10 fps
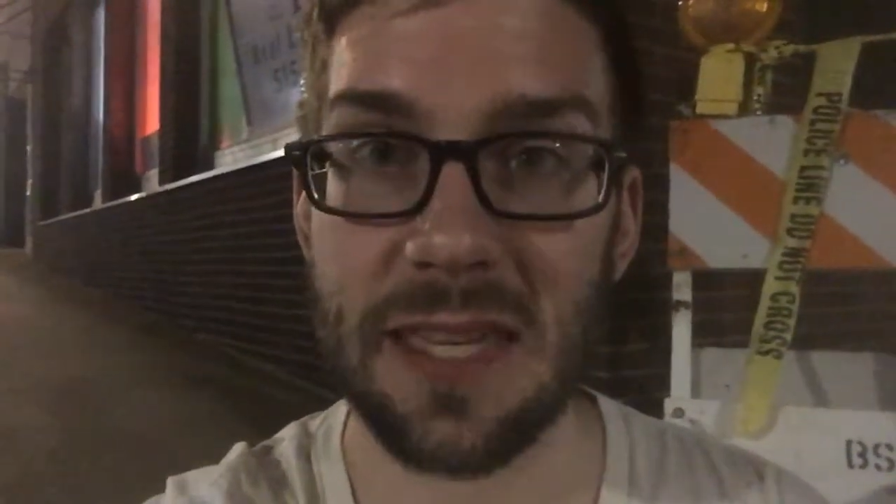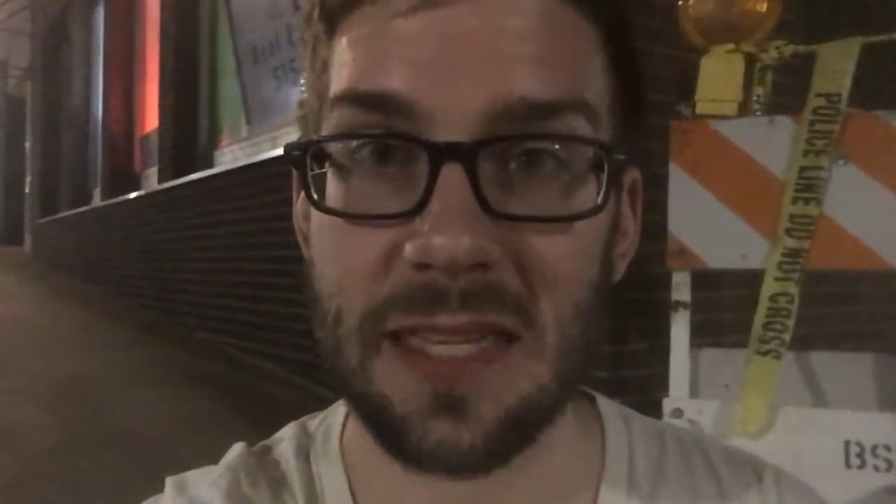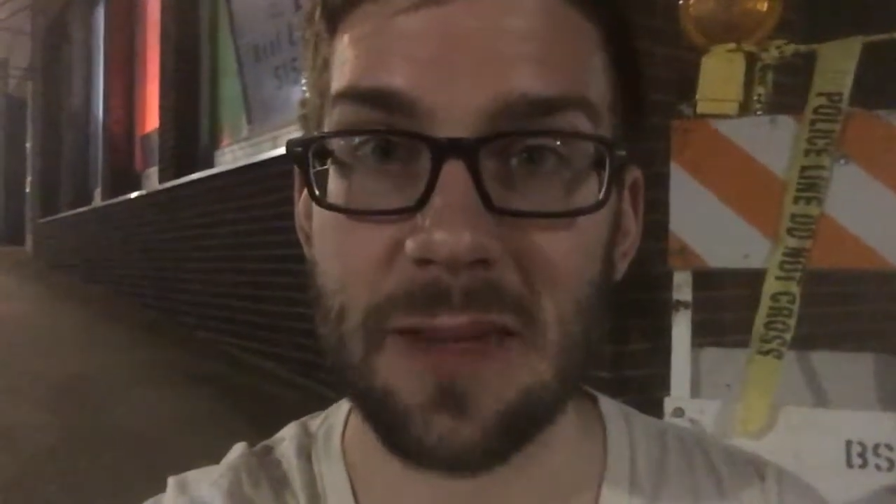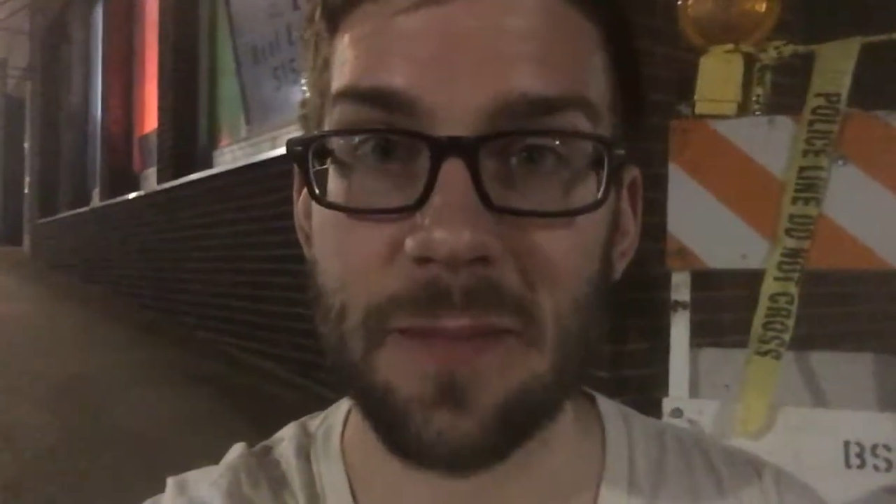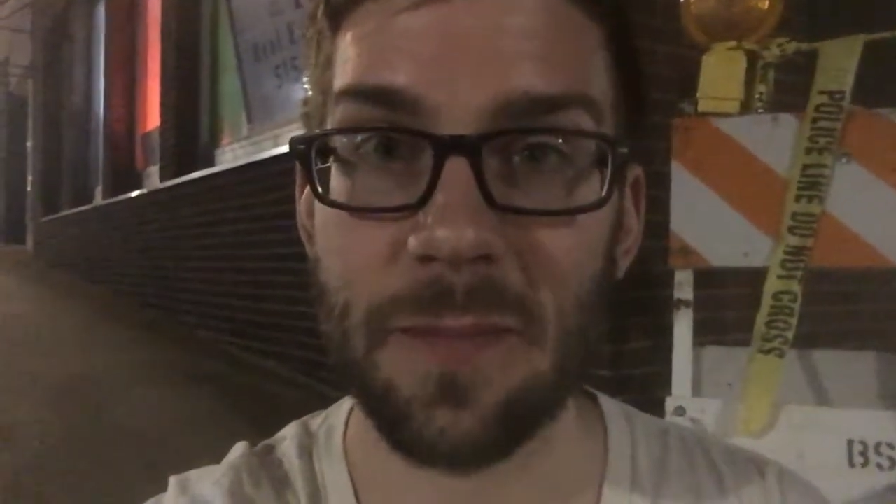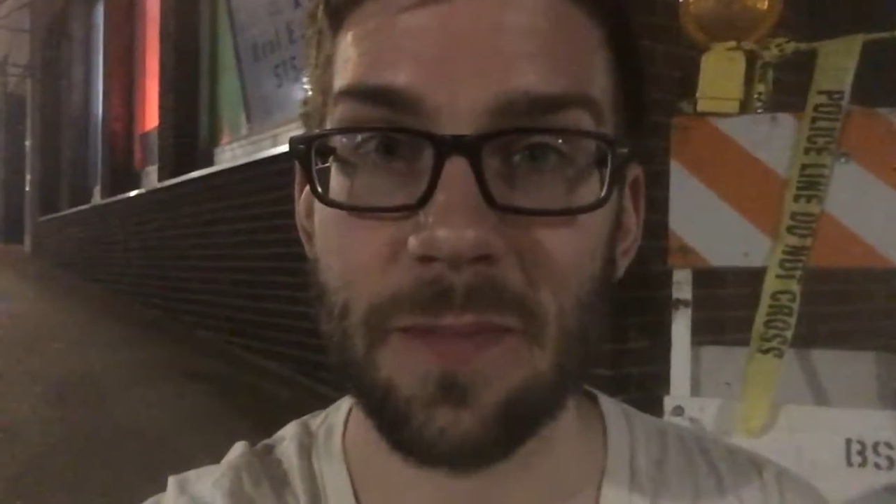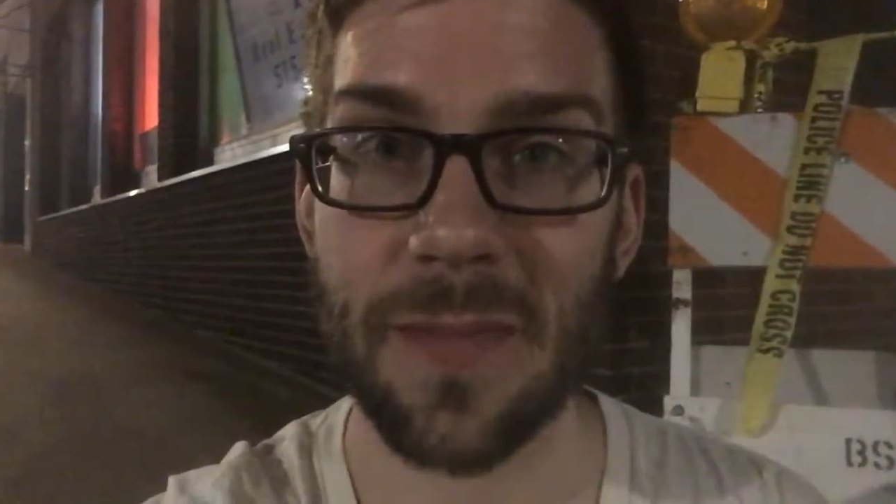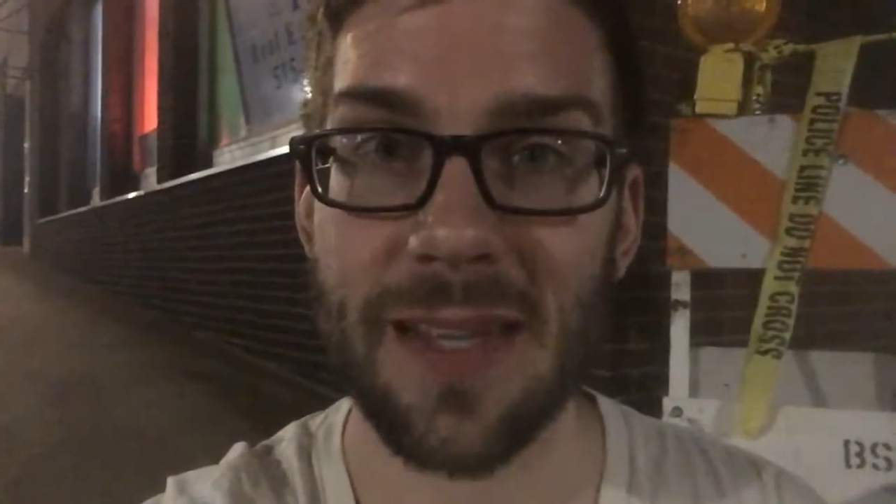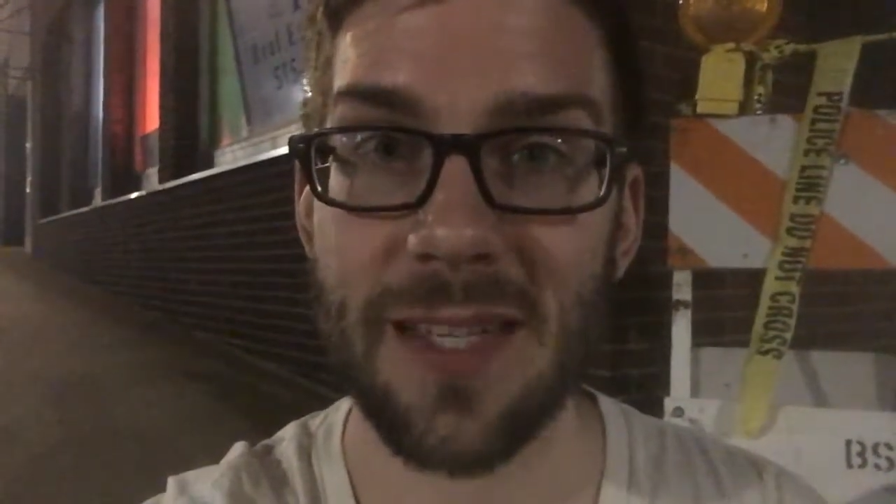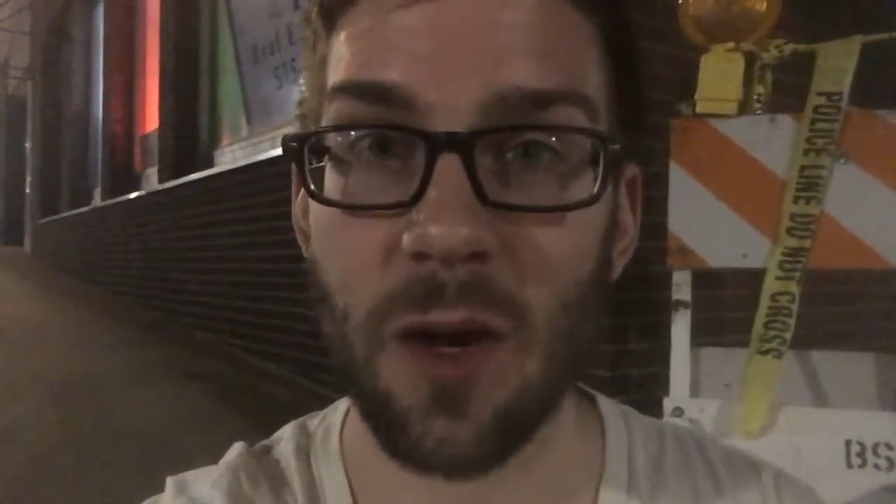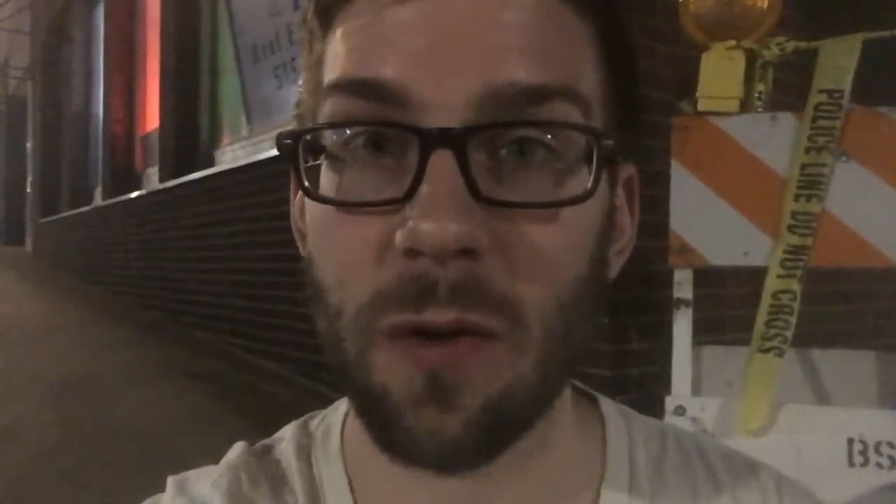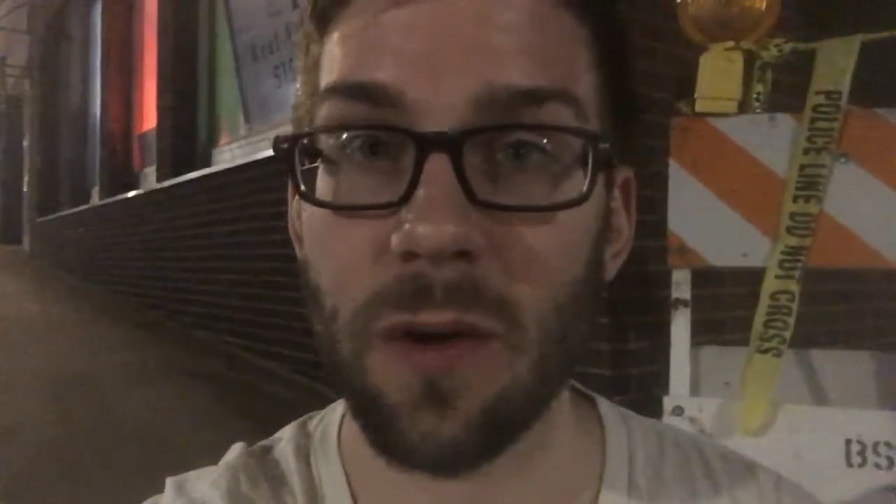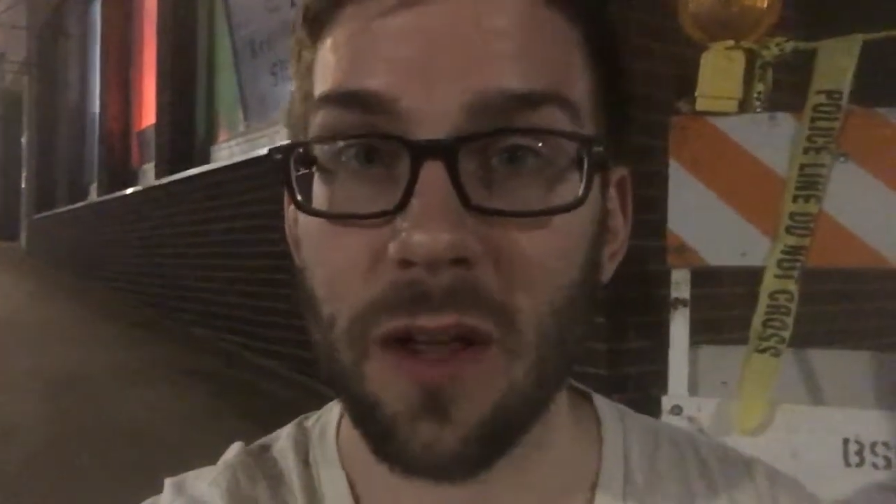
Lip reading: system. So